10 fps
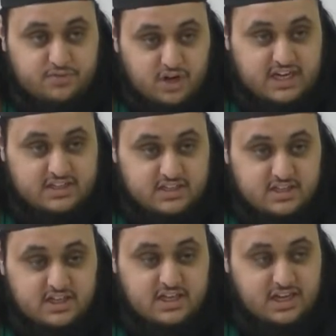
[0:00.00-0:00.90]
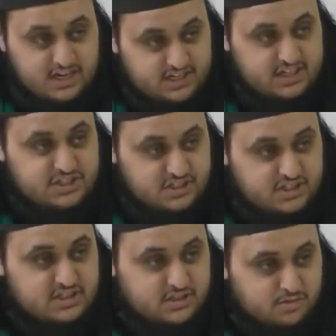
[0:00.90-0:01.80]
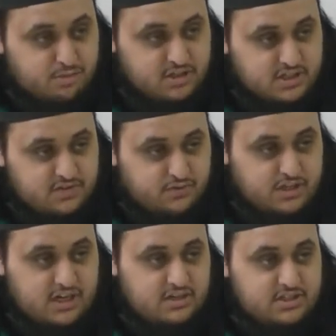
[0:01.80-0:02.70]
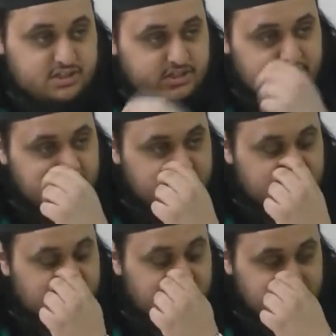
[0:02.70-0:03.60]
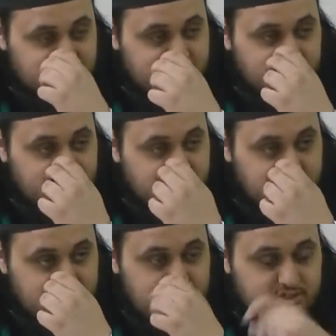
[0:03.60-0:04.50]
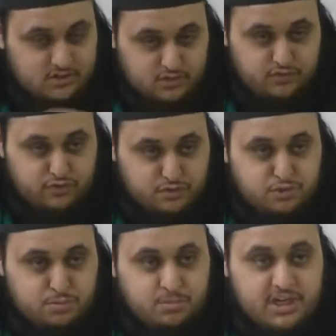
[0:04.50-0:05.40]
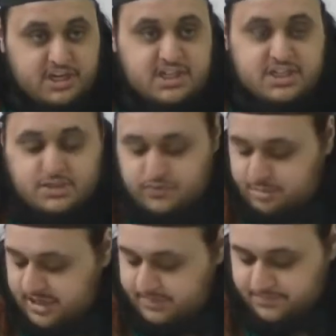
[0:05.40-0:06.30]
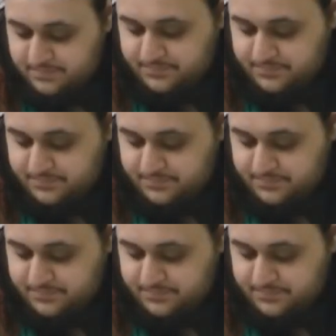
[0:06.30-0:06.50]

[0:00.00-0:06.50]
the faraid, intention is compulsory for that reason. It's a condition. So for you to make intention for prayer.